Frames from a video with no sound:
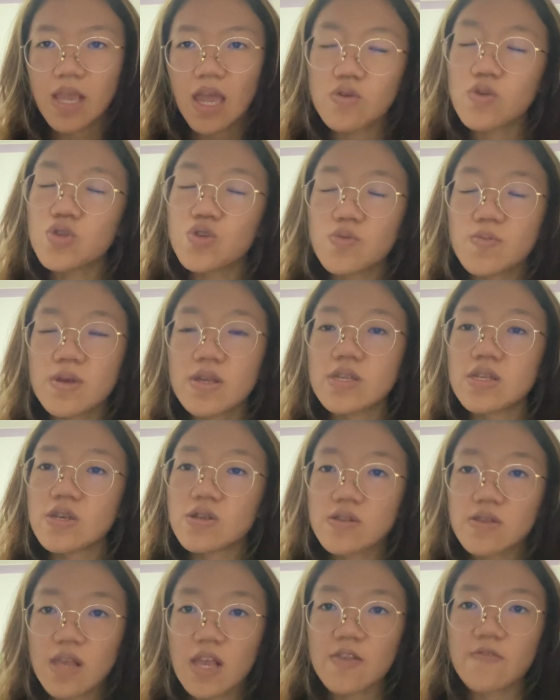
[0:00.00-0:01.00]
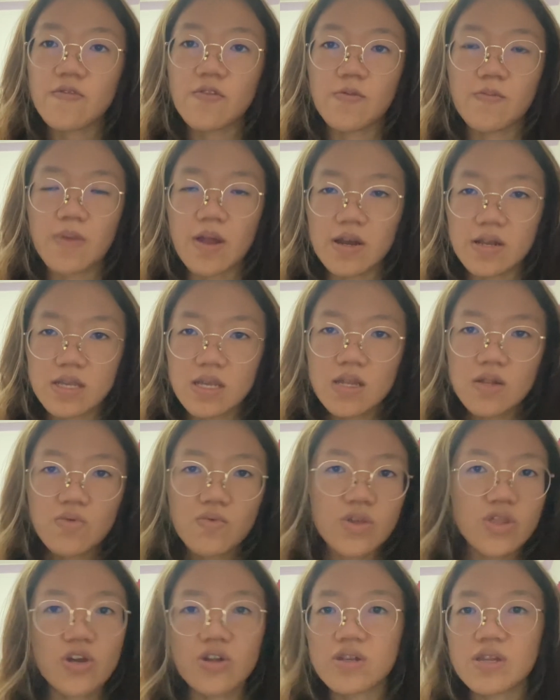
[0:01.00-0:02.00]
To be a successful person,
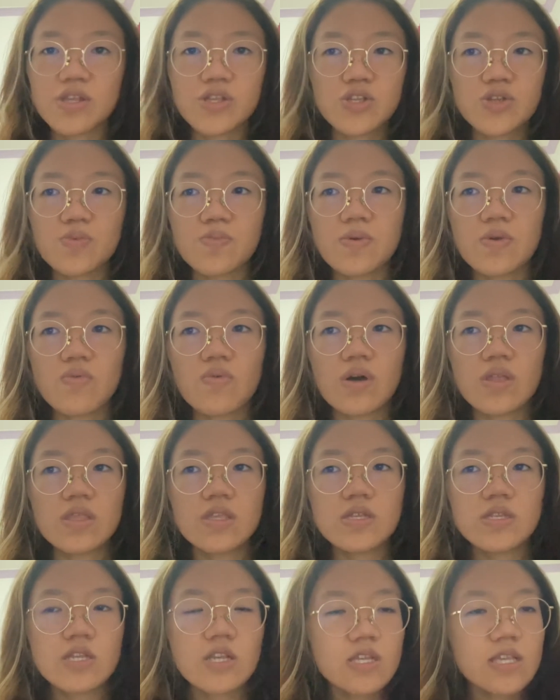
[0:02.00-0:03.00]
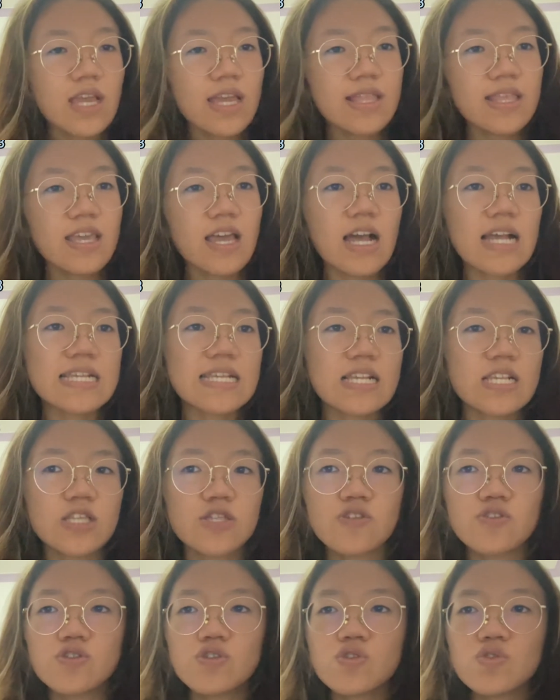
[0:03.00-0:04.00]
we don't need to be what society asks us
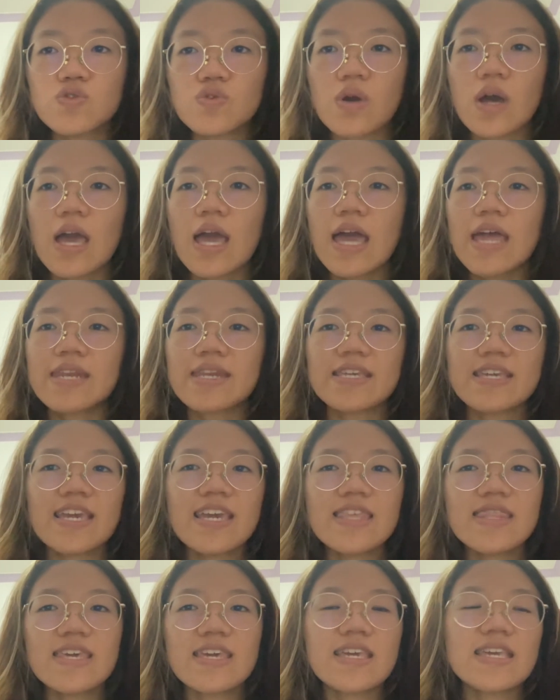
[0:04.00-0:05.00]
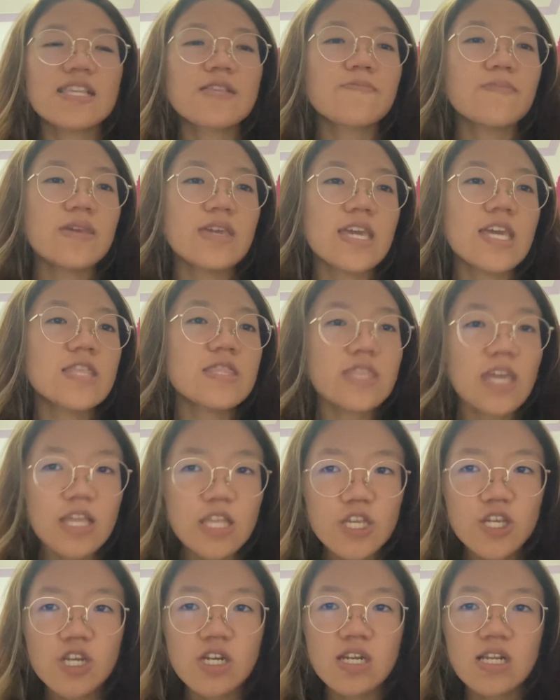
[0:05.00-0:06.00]
to do. The key thing is being
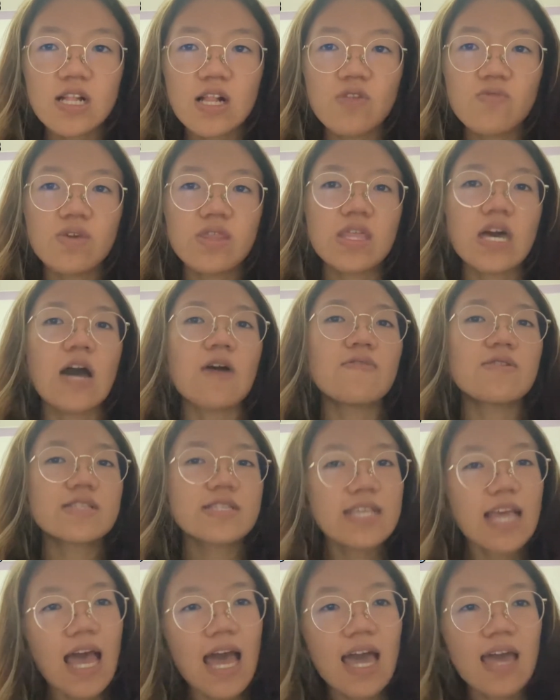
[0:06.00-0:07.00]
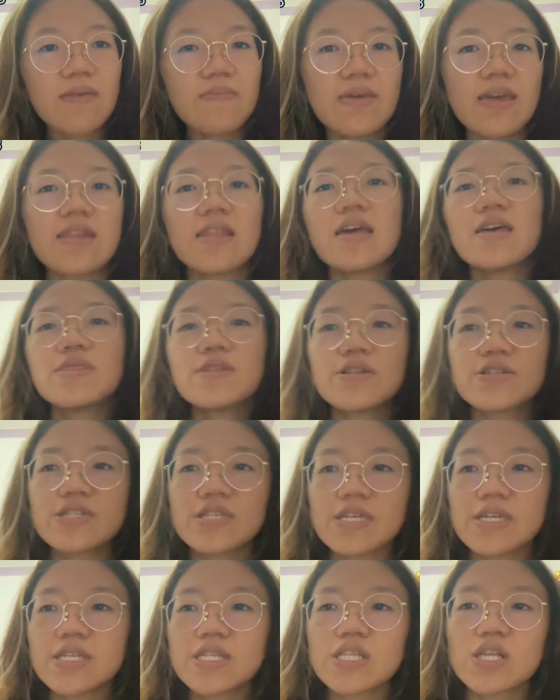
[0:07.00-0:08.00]
intentional with our time and
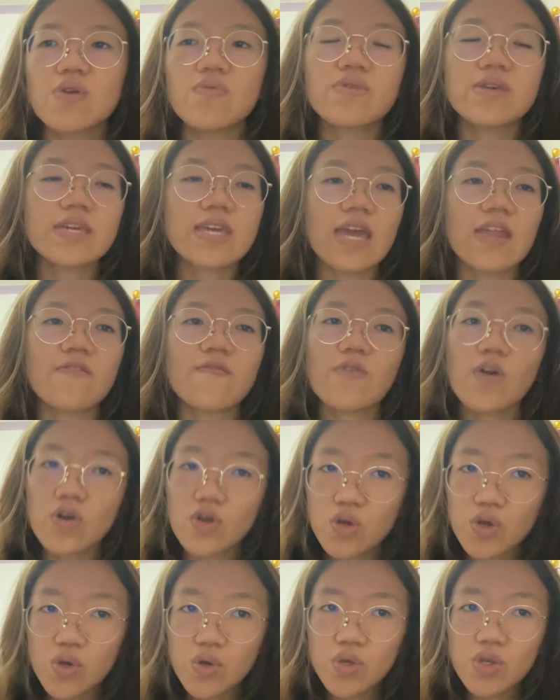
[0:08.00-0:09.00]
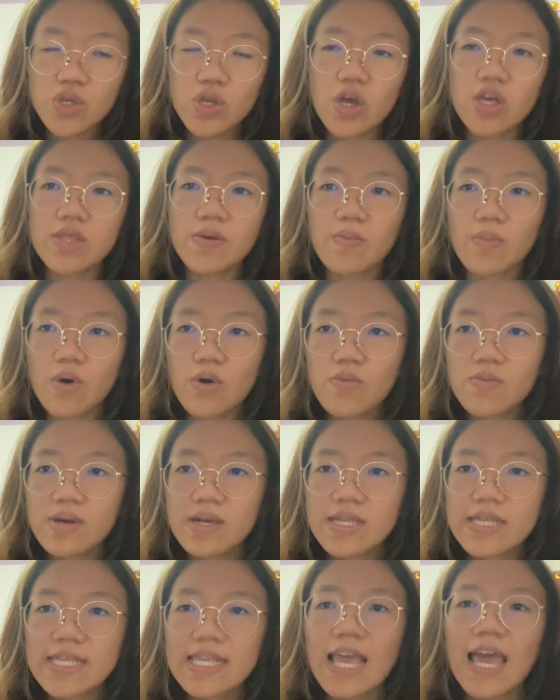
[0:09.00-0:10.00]
energy so we can focus on the
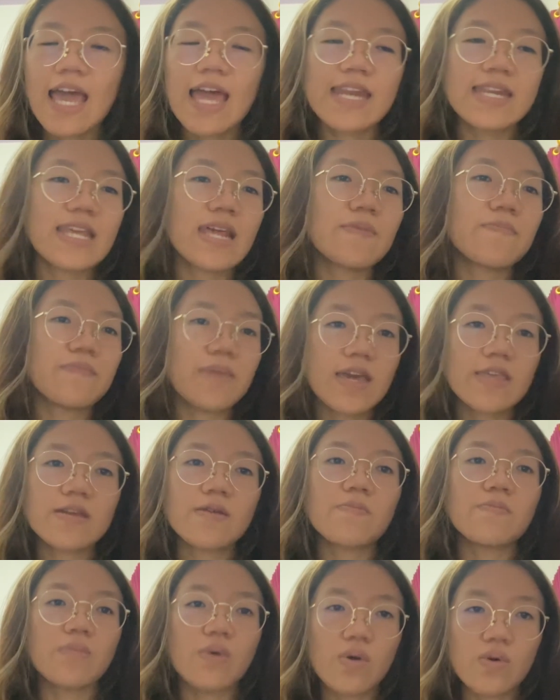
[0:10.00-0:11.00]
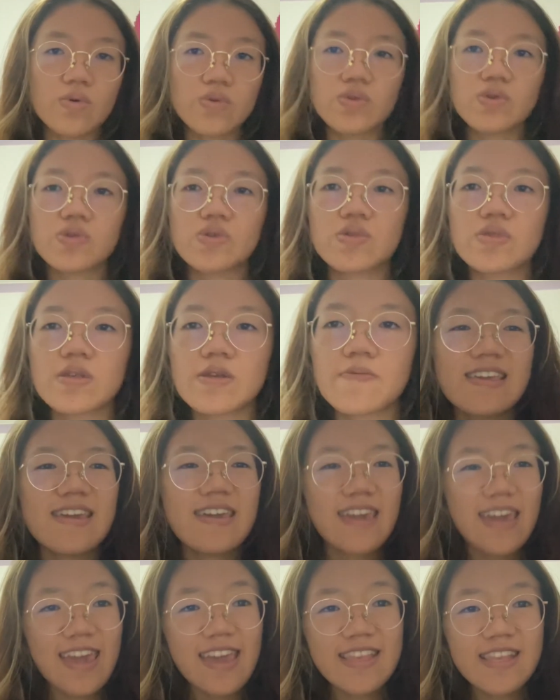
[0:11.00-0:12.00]
moments that matter most.
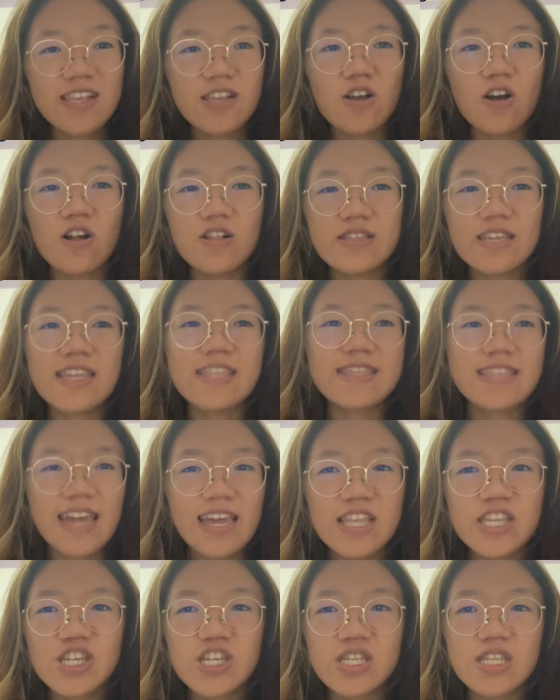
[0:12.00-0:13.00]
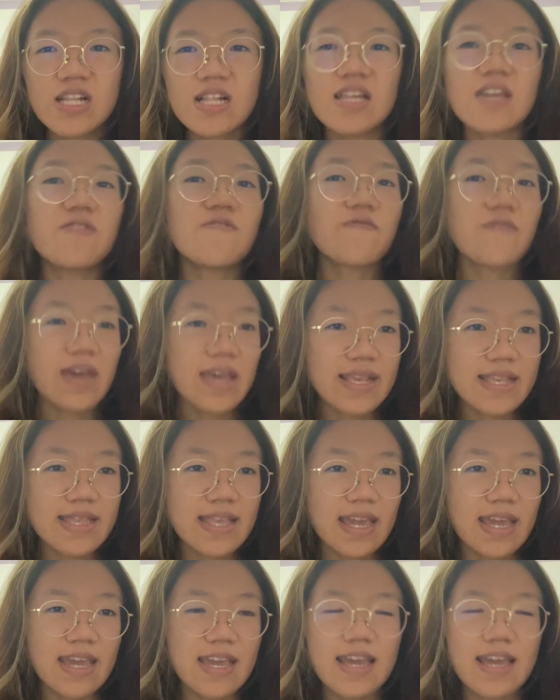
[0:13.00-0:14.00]
It's called intentional investing.